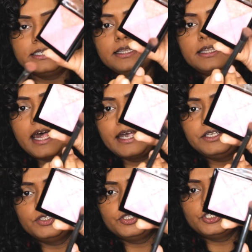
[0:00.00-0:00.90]

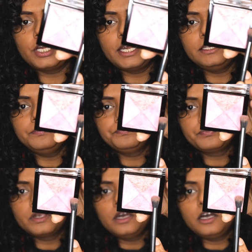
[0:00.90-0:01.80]
lighter shade
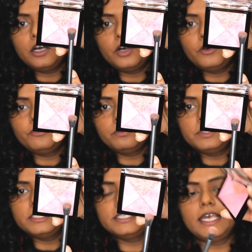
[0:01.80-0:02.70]
from
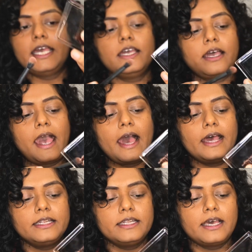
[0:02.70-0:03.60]
this cake,
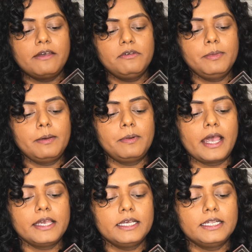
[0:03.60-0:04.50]
and I will be
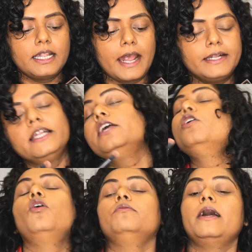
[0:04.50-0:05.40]
applying it lightly
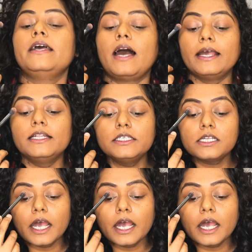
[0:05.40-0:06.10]
on my eyelid.